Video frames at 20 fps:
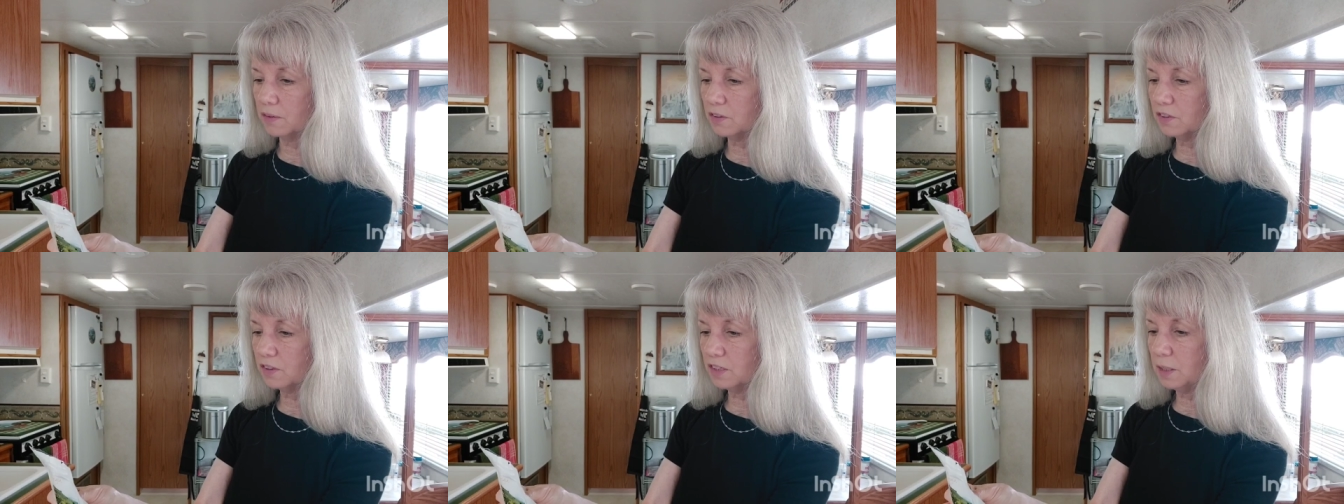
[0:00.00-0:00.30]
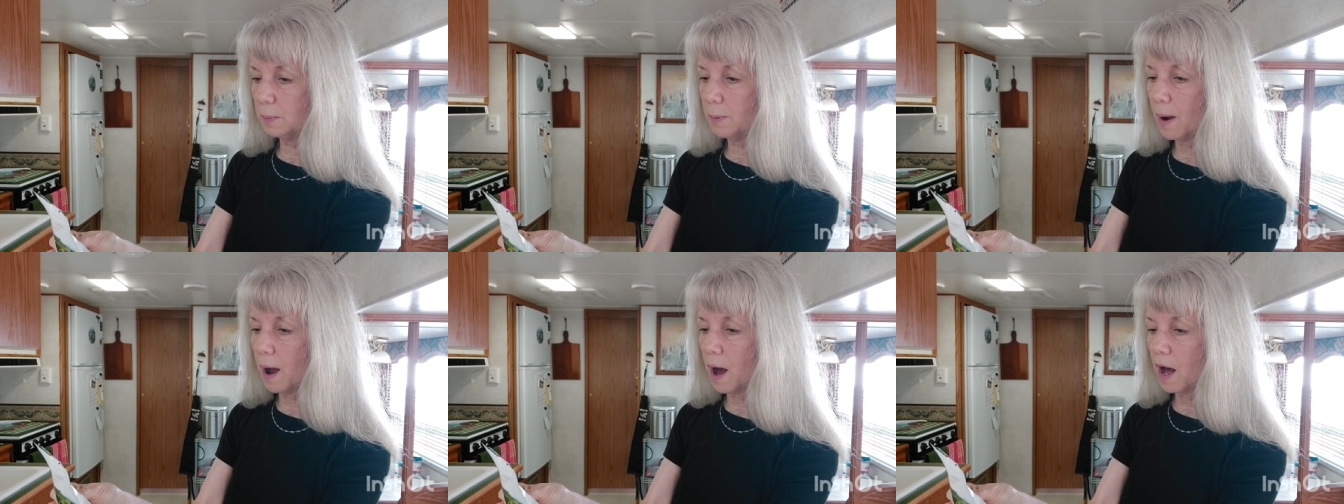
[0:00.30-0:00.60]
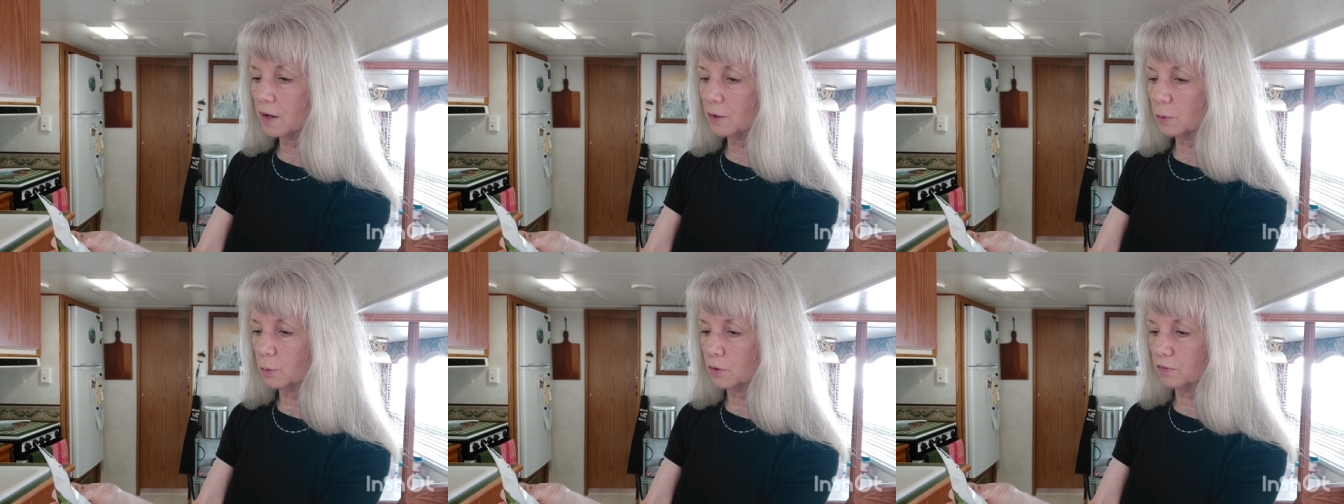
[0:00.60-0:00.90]
Steep
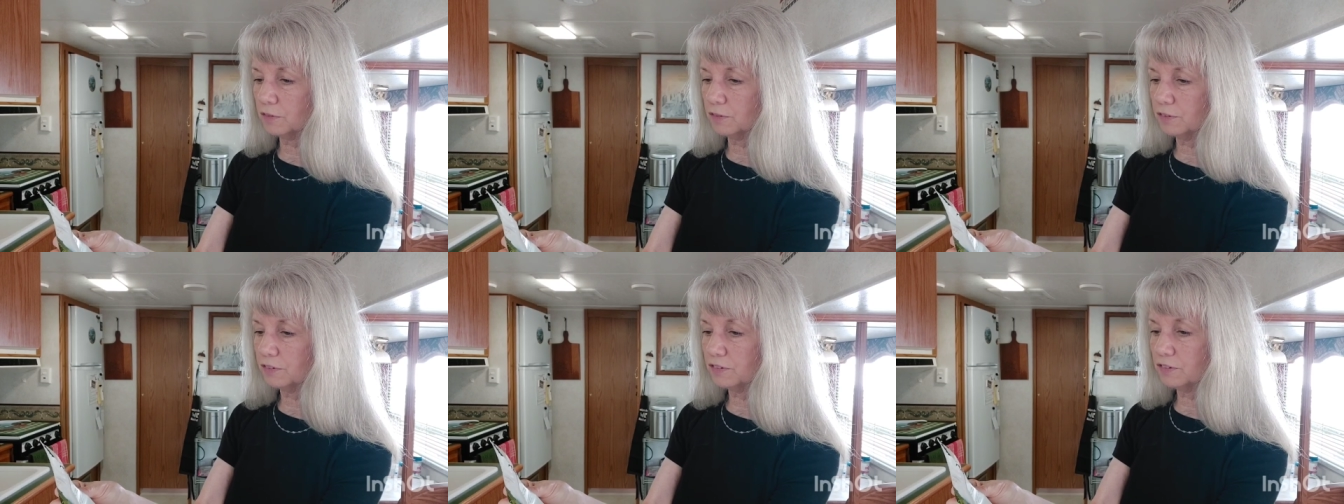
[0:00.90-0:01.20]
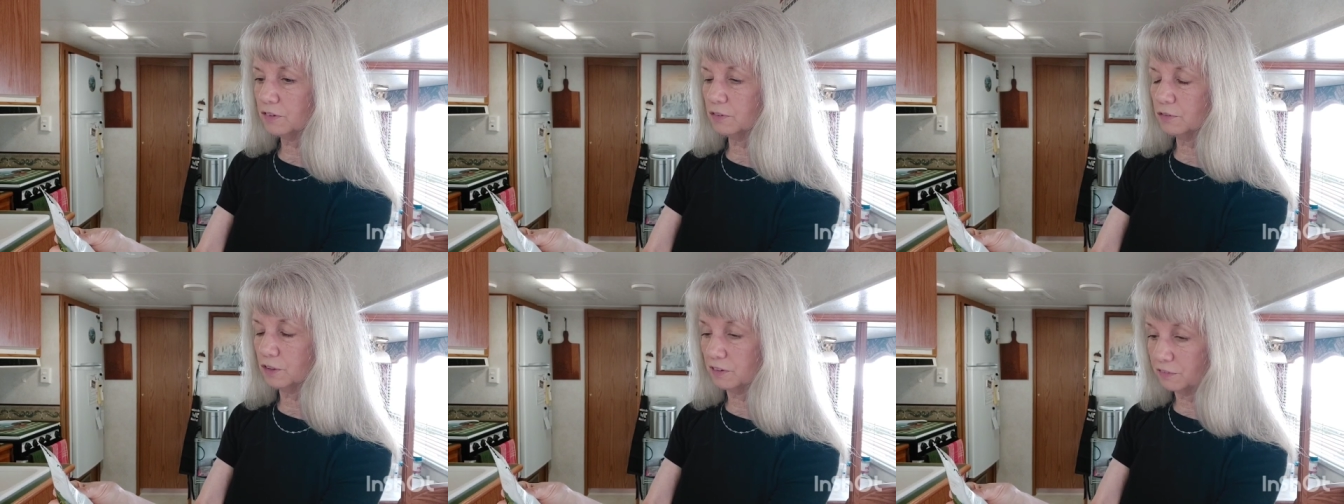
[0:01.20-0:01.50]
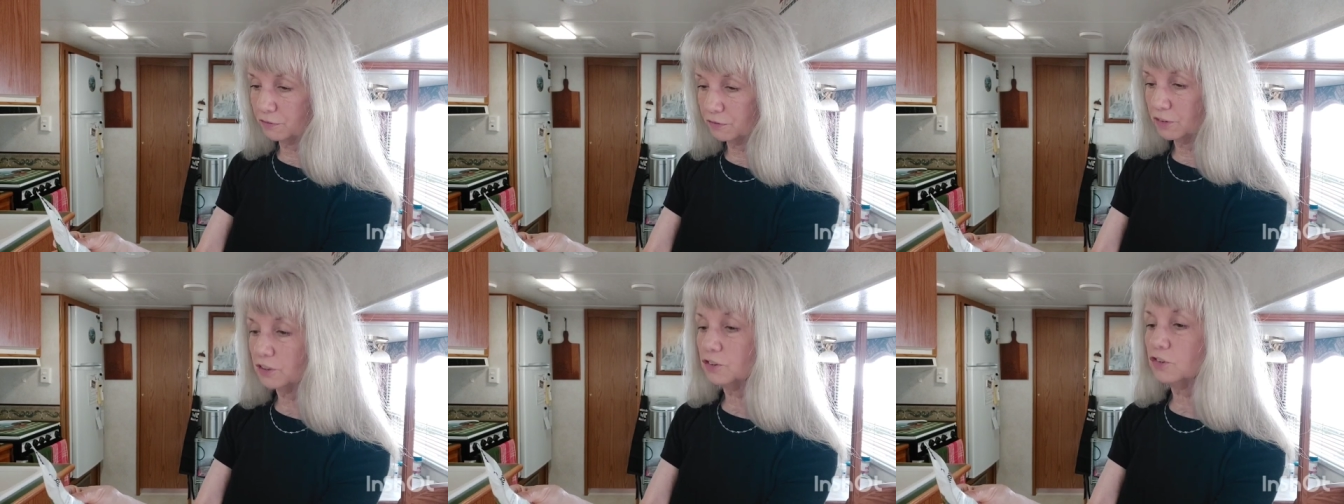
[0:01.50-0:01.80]
hot or
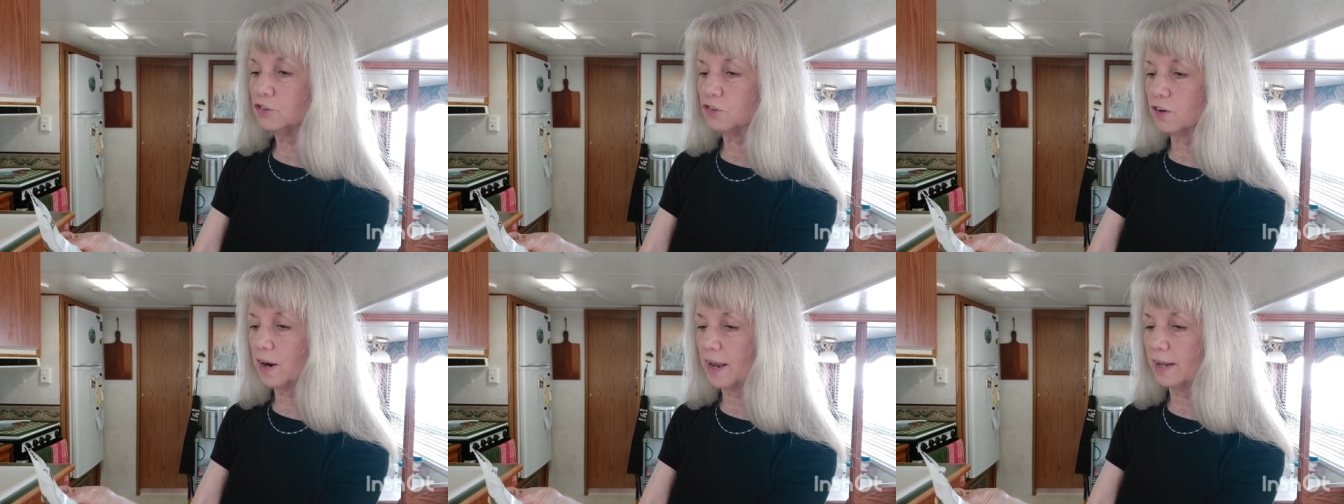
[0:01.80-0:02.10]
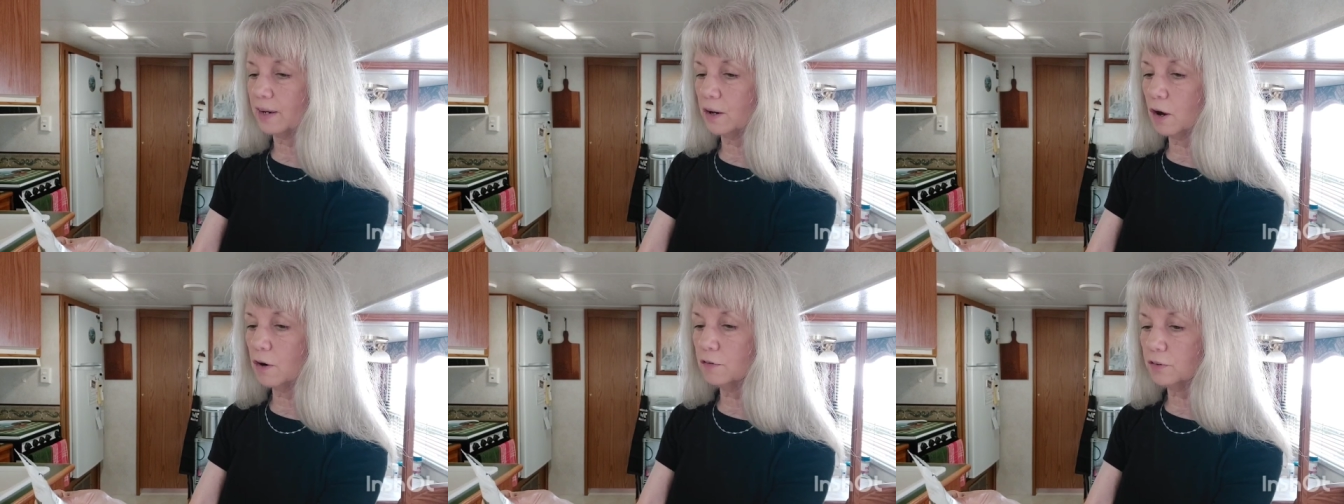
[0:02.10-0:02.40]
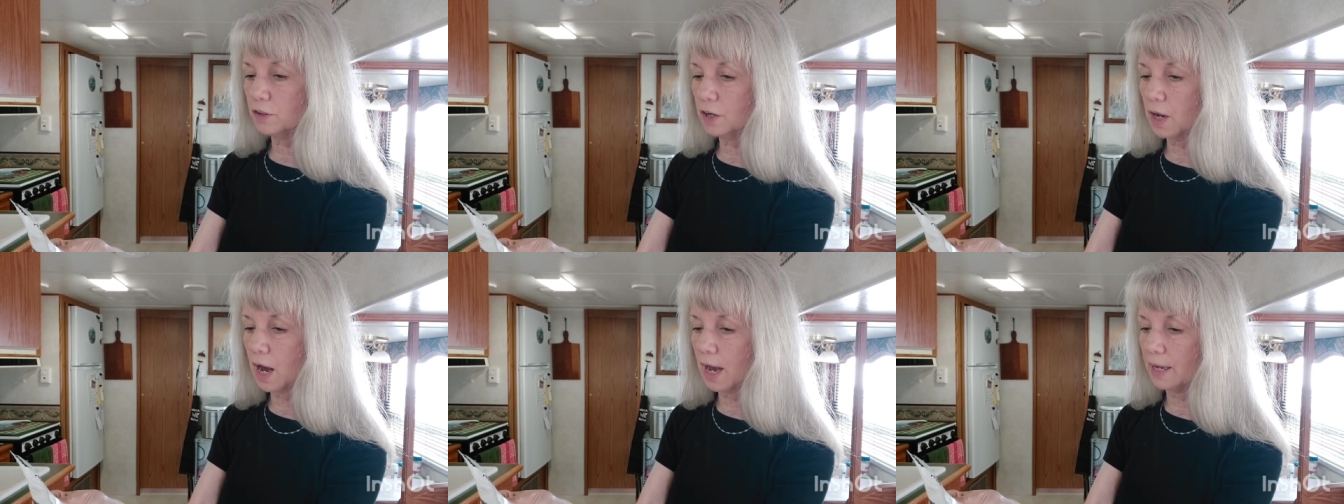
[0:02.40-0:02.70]
refrigerate
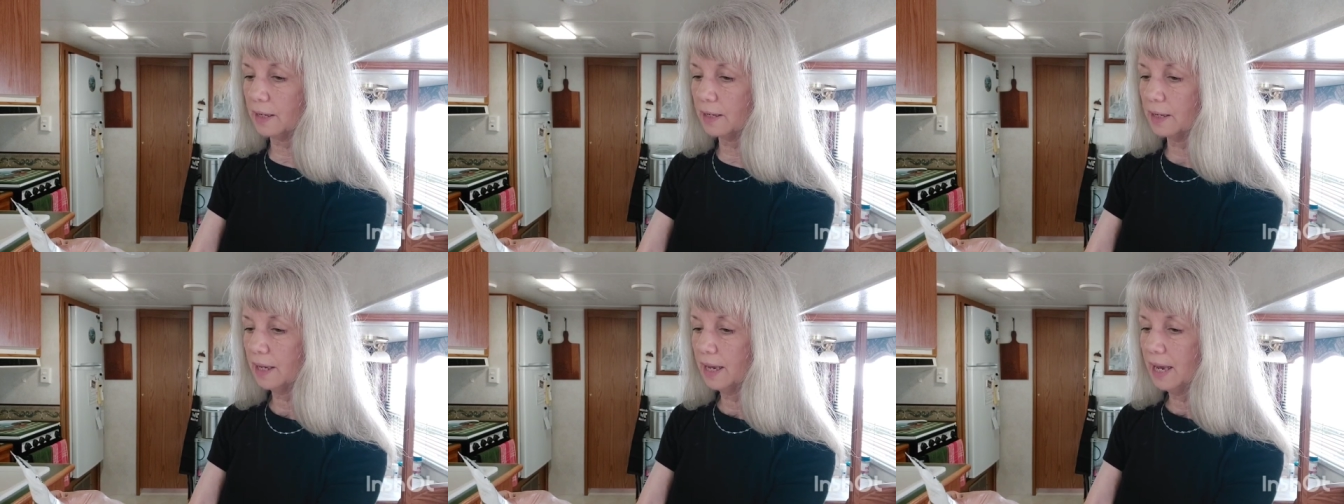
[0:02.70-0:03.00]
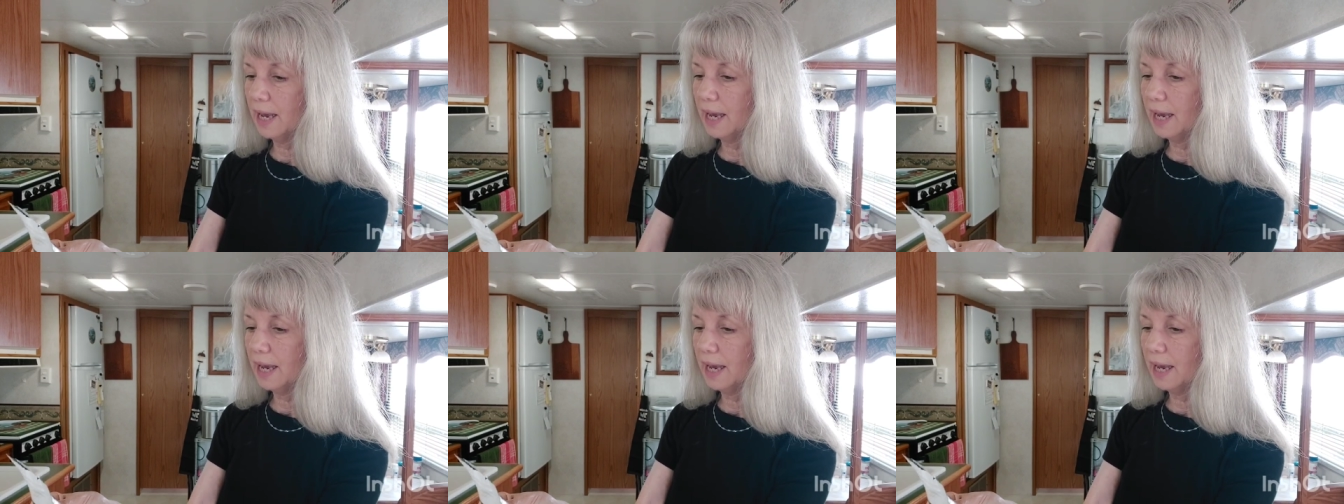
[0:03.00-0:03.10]
overnight